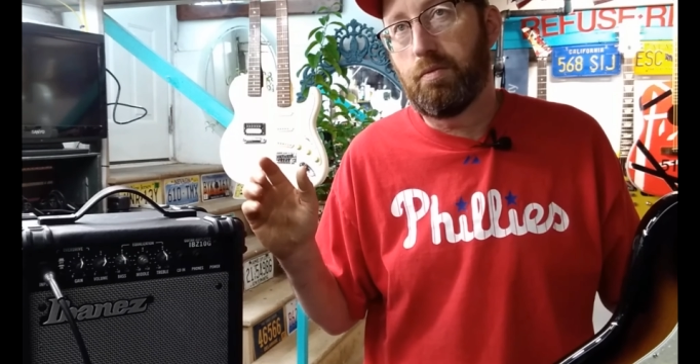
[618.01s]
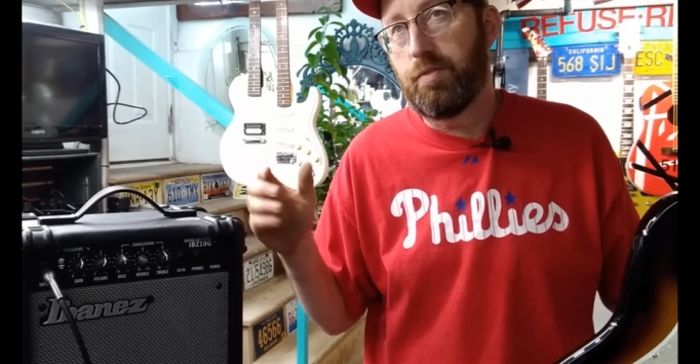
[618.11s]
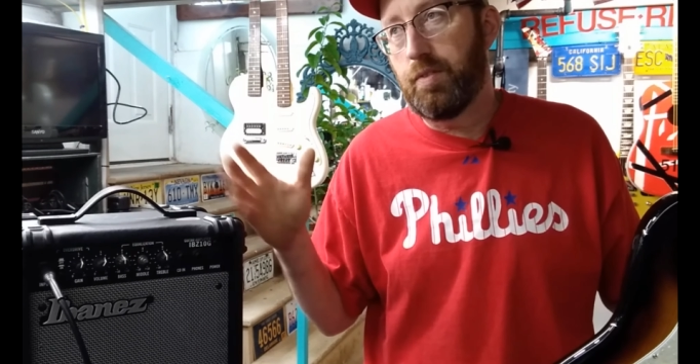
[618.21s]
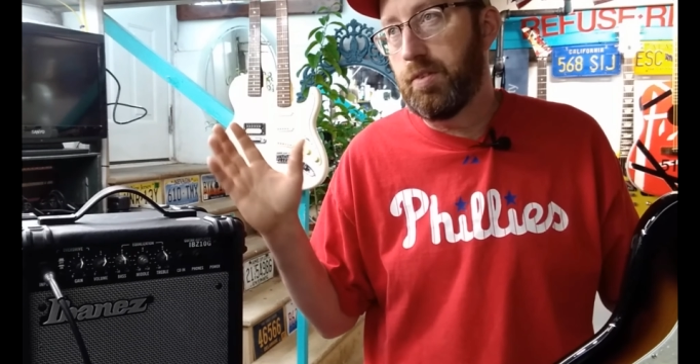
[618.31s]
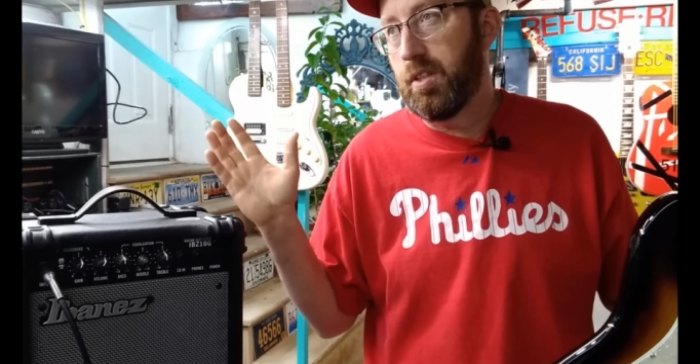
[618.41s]

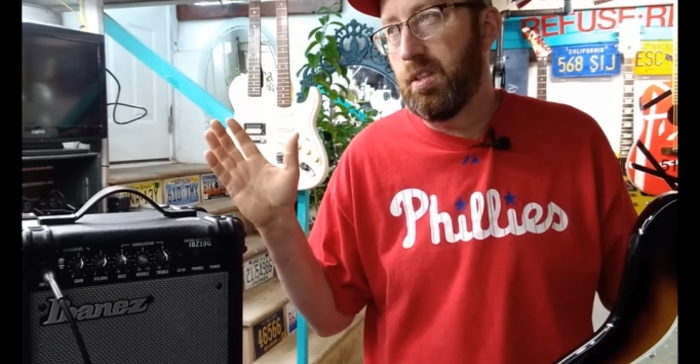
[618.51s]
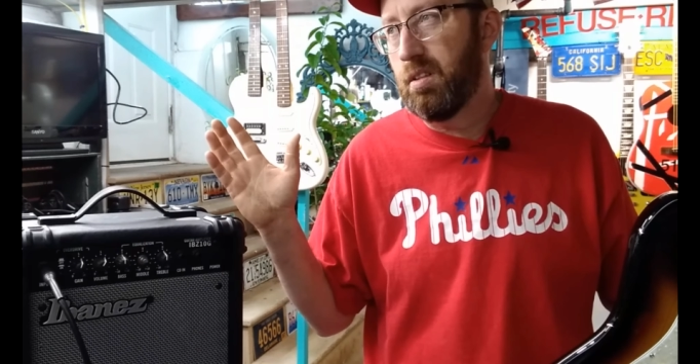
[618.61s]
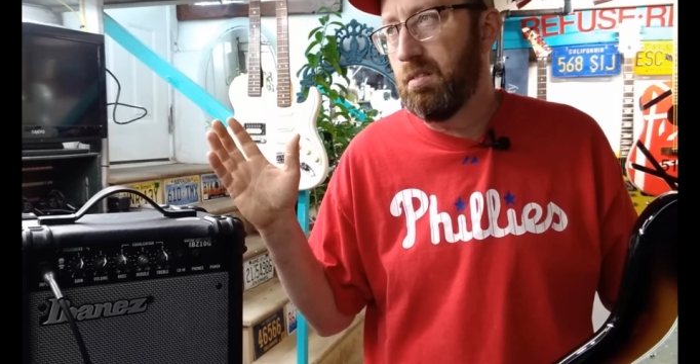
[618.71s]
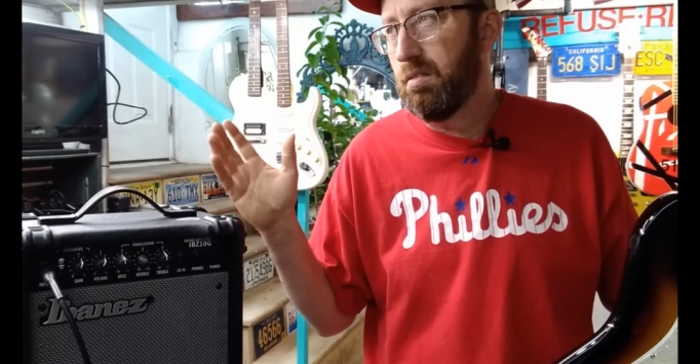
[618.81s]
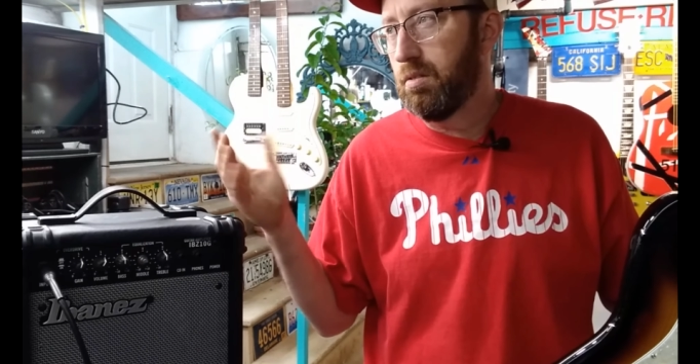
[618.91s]

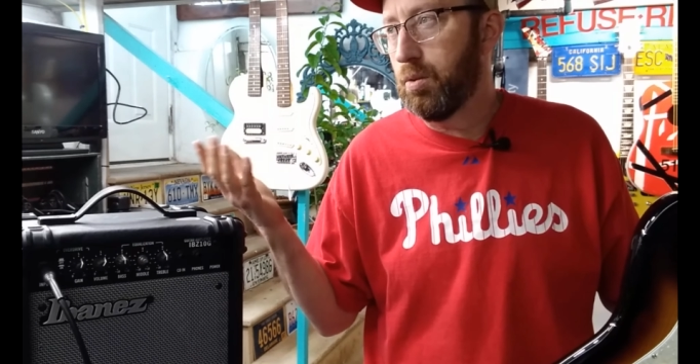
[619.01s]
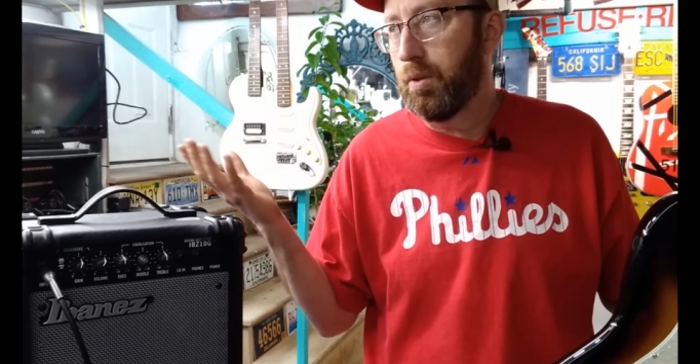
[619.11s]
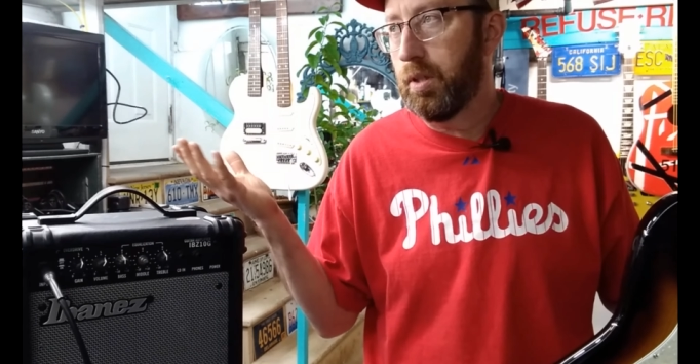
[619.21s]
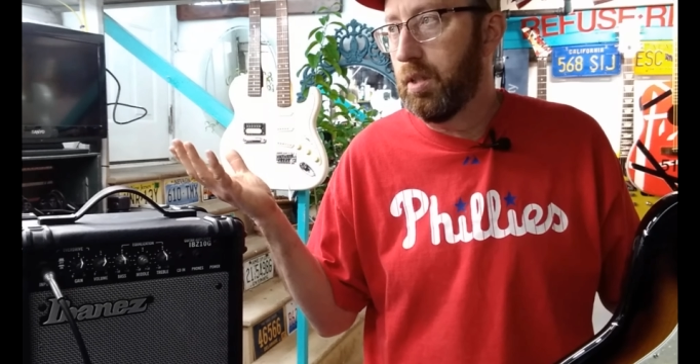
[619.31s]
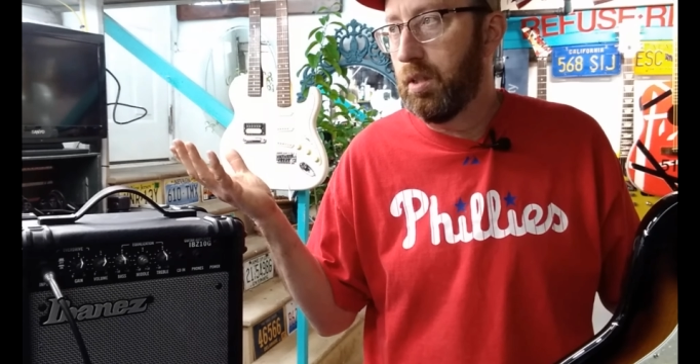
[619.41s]
15,
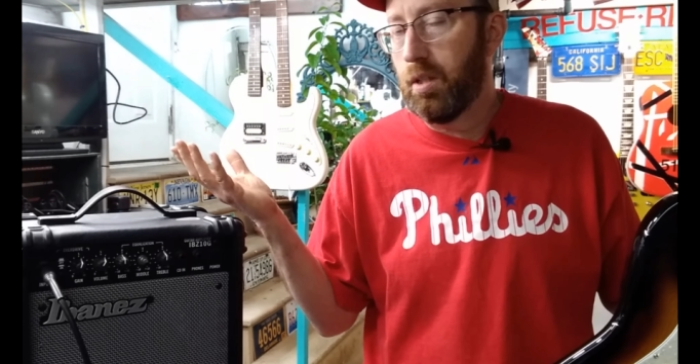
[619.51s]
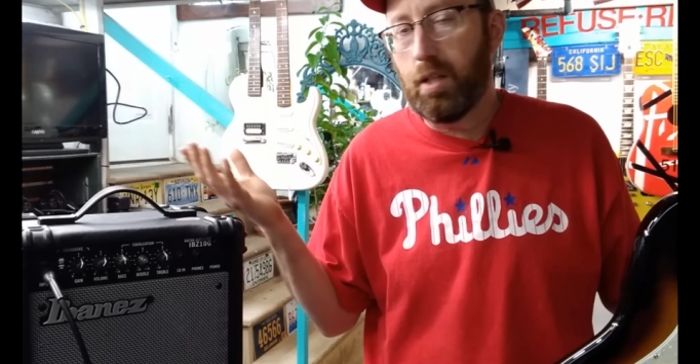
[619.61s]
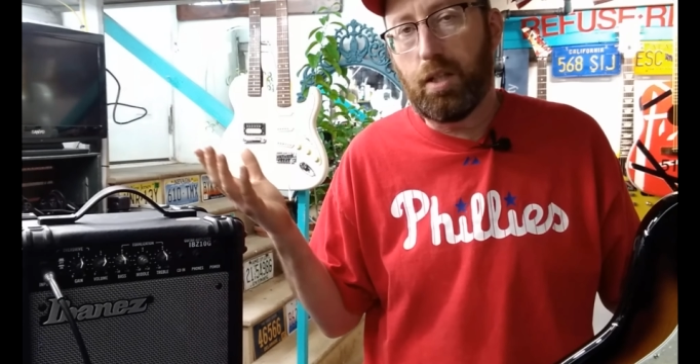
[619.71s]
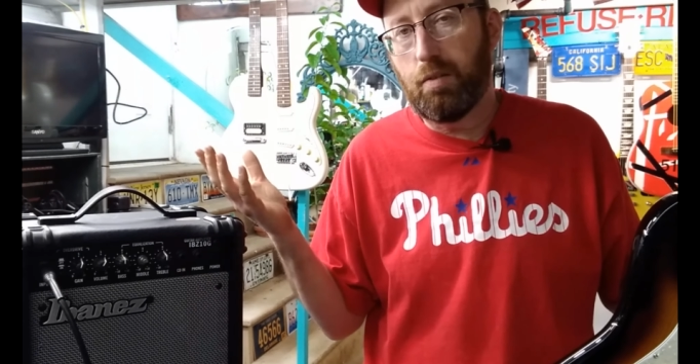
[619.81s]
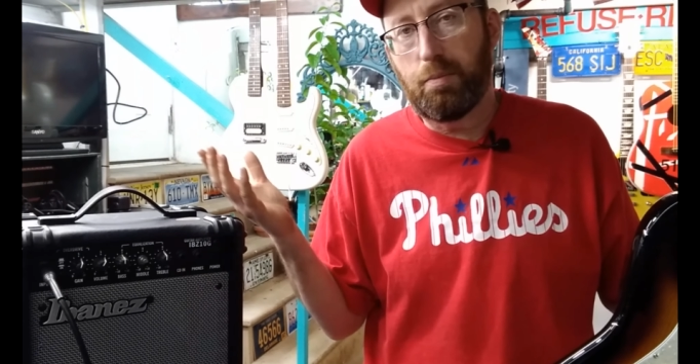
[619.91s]
20, I
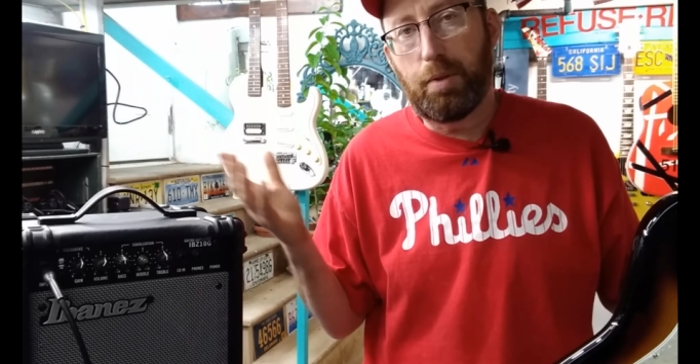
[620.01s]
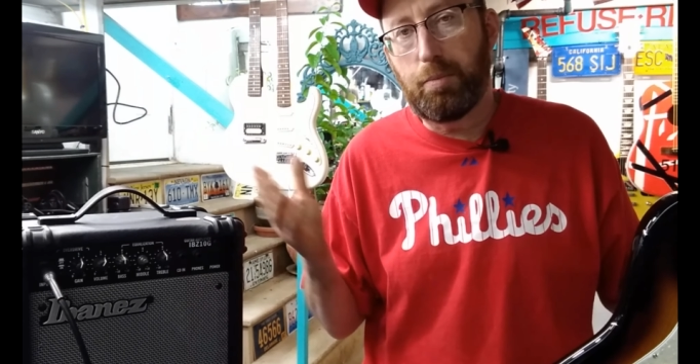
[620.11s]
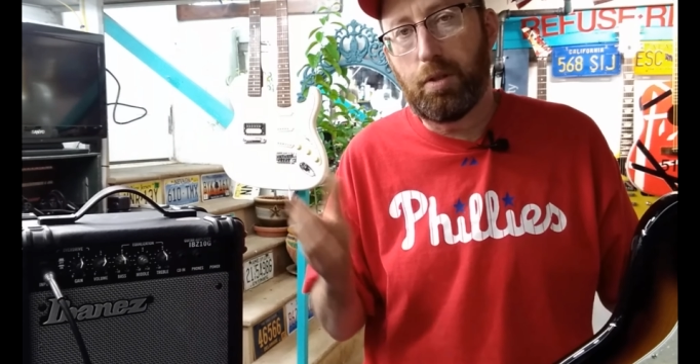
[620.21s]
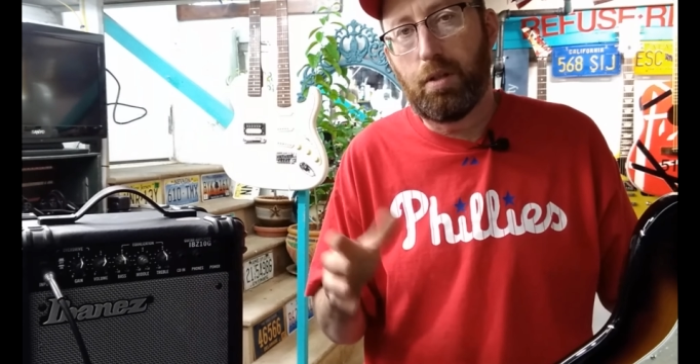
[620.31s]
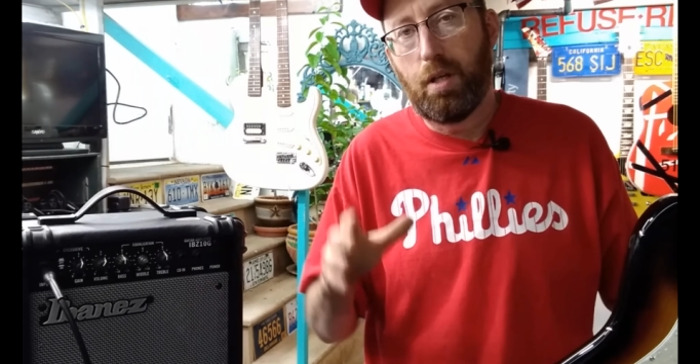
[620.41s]
can't
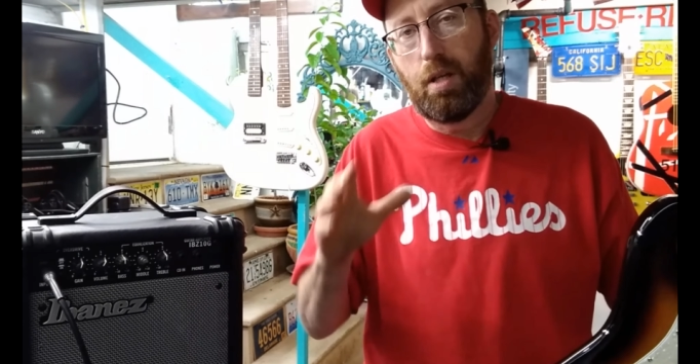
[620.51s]
remember,